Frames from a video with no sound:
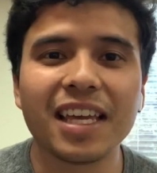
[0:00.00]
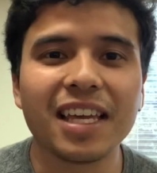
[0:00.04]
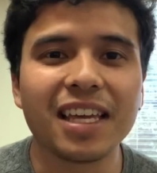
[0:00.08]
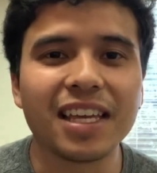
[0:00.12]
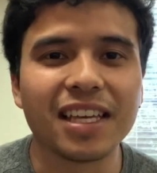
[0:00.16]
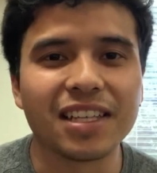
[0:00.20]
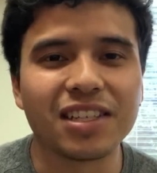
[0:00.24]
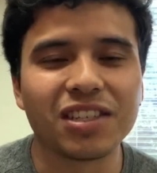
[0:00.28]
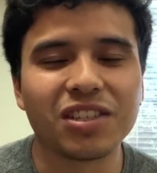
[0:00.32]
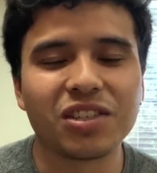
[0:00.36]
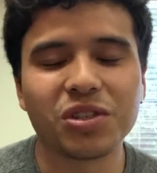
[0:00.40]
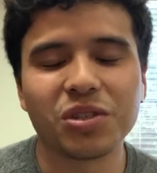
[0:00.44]

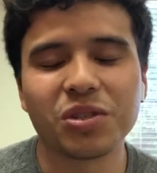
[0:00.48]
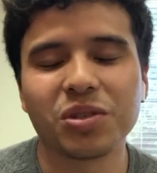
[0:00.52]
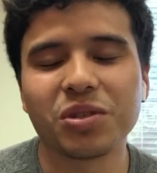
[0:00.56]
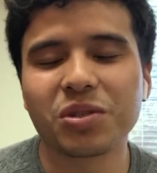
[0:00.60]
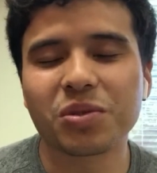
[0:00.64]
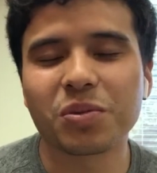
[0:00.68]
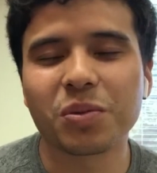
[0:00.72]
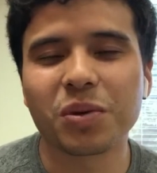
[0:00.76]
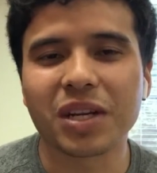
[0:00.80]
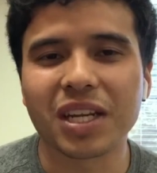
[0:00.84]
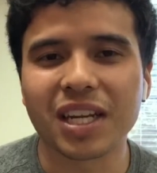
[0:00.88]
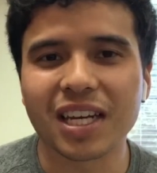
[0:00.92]
is June
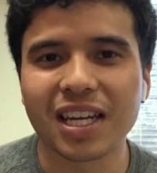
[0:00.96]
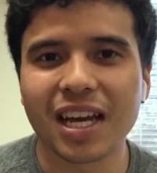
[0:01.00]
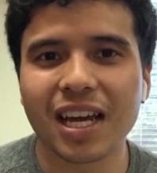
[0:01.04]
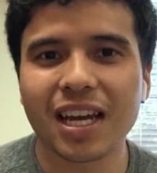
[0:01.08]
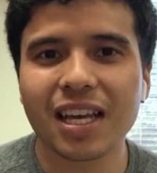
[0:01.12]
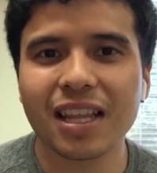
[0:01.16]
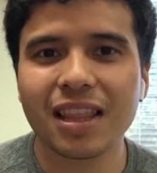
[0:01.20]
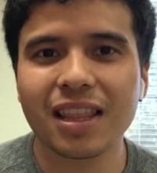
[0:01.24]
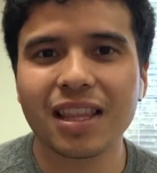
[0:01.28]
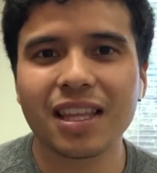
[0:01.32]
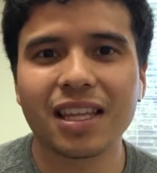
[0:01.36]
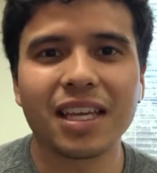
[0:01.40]

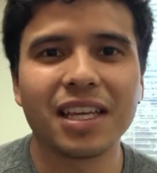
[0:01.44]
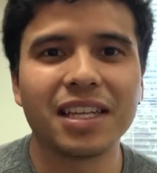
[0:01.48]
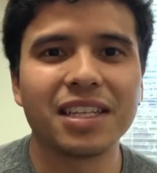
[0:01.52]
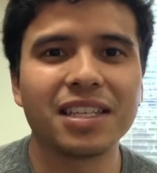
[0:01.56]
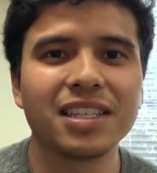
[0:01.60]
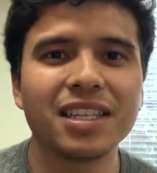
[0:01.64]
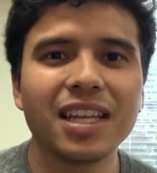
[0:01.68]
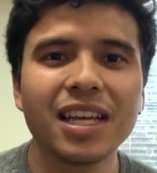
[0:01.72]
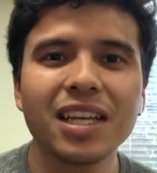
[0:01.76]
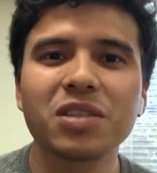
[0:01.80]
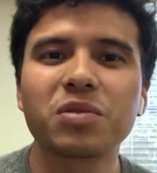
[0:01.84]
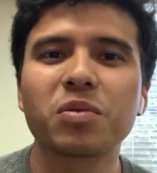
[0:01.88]
29th and
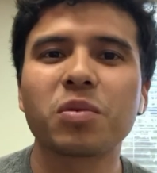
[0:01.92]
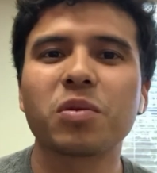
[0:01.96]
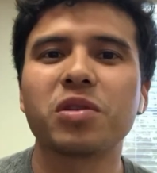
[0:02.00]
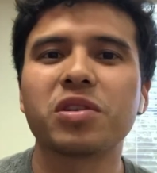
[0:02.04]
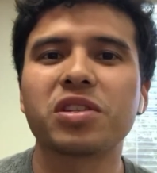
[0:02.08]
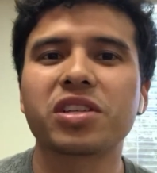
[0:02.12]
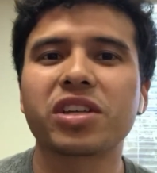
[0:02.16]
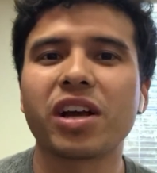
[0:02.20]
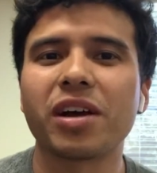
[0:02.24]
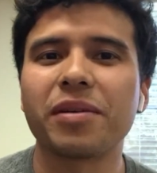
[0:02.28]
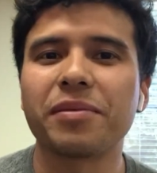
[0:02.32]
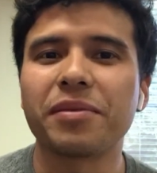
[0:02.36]
today's
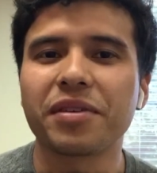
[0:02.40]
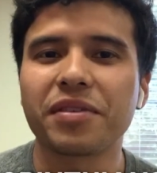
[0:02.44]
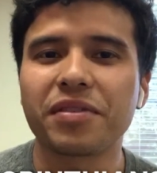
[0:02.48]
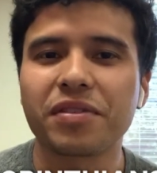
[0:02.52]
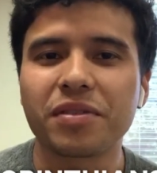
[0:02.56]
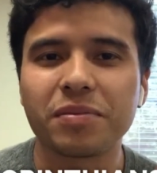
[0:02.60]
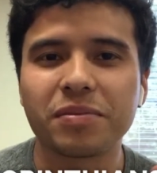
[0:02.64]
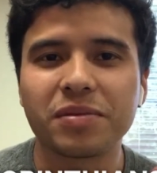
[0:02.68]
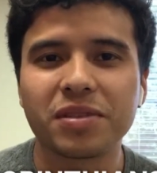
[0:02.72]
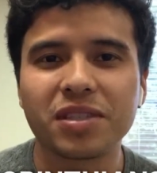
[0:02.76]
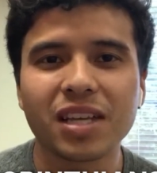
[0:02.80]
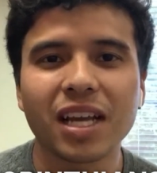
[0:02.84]
word's coming
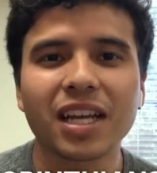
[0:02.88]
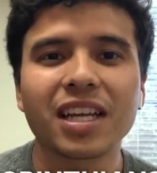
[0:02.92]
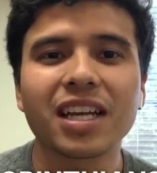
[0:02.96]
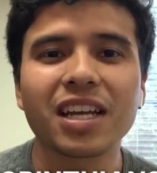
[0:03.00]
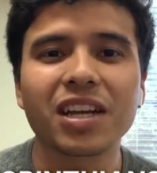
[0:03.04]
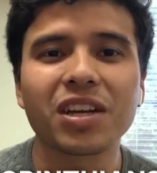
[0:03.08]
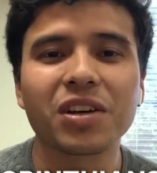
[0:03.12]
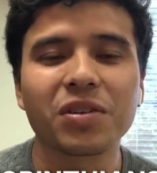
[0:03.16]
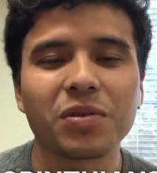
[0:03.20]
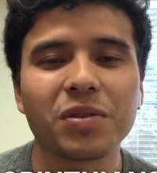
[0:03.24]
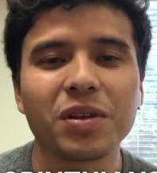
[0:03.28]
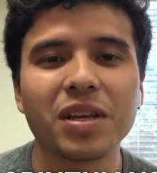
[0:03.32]
from 2
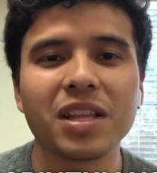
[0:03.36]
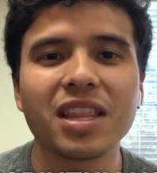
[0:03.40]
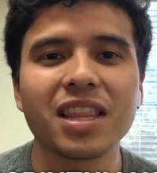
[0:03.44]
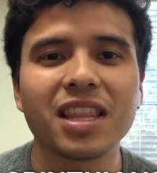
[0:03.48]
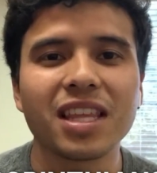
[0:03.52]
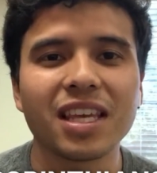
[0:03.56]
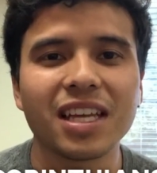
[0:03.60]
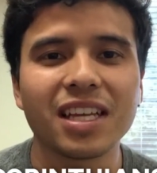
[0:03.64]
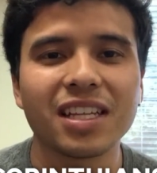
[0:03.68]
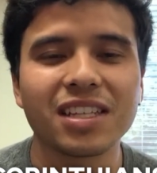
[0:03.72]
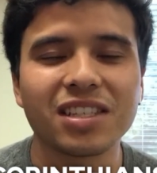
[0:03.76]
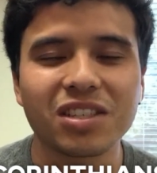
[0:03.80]

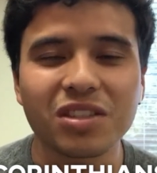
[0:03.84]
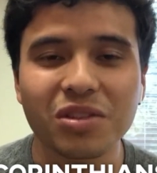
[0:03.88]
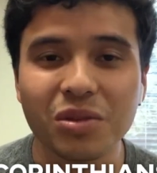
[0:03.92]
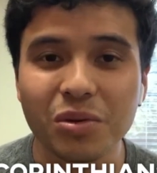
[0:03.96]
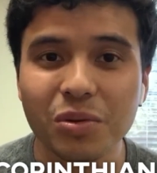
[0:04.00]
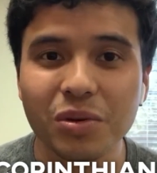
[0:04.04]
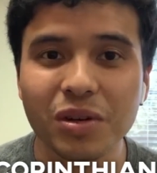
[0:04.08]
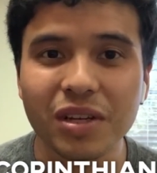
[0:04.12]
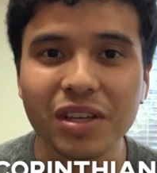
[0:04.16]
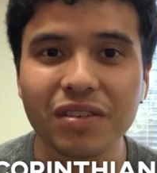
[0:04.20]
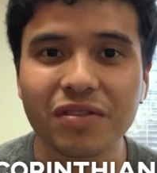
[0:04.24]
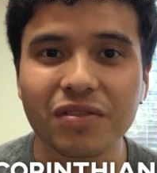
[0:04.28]
Corinthians
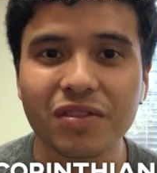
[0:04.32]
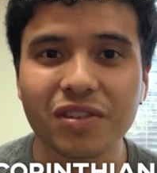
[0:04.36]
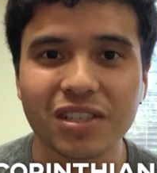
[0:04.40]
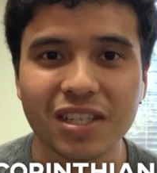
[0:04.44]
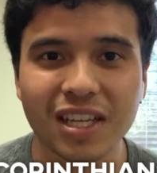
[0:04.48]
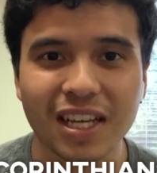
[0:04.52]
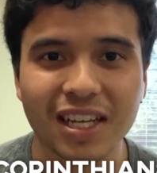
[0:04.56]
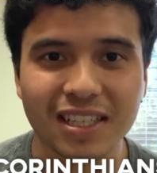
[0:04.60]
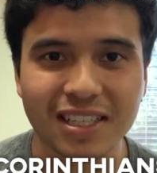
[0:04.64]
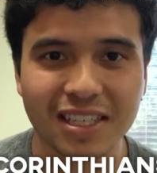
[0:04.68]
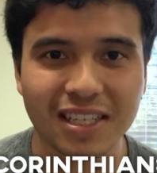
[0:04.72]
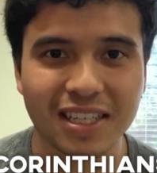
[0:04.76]
3 verse
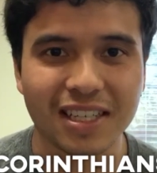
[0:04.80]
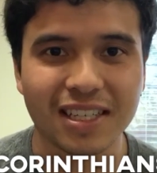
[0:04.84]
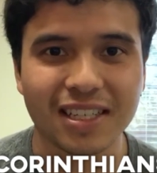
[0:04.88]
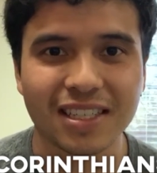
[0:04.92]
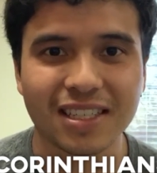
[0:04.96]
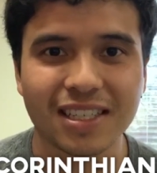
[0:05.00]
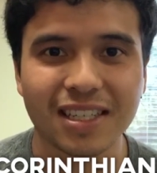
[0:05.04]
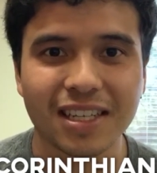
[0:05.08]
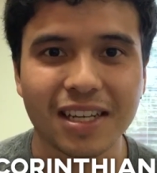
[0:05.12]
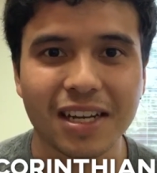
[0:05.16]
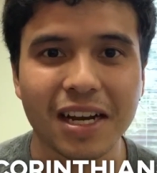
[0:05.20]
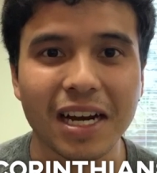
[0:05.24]
18.
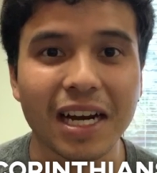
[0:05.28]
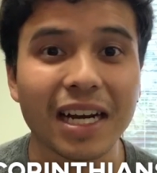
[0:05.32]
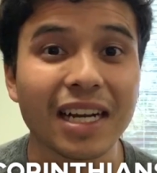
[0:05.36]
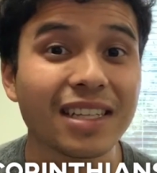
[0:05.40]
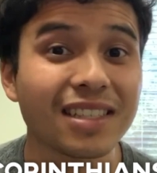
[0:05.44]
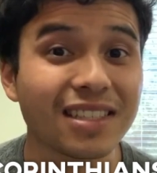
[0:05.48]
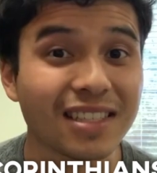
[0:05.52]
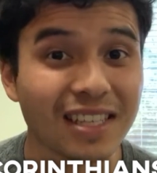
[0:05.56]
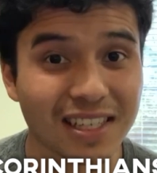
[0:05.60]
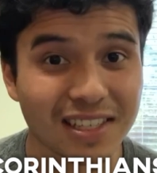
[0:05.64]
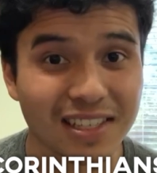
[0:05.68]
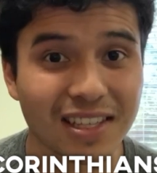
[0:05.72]
All right, it
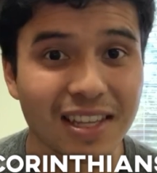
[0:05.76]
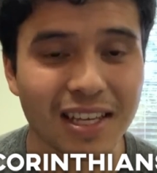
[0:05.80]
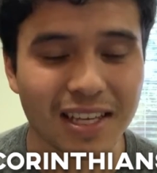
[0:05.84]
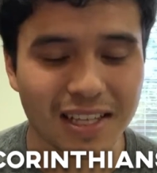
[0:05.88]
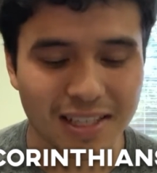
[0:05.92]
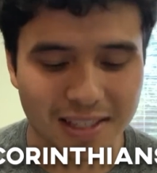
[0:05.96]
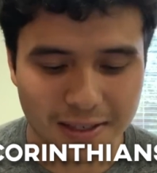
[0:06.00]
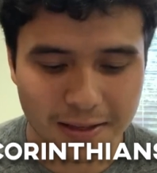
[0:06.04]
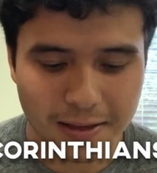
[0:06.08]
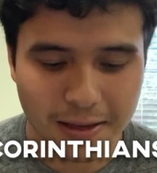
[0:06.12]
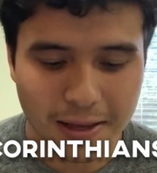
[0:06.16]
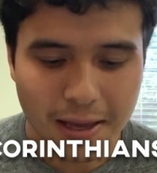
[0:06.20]
says
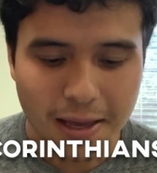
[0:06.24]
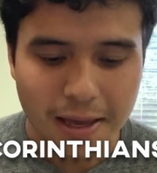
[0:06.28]
this,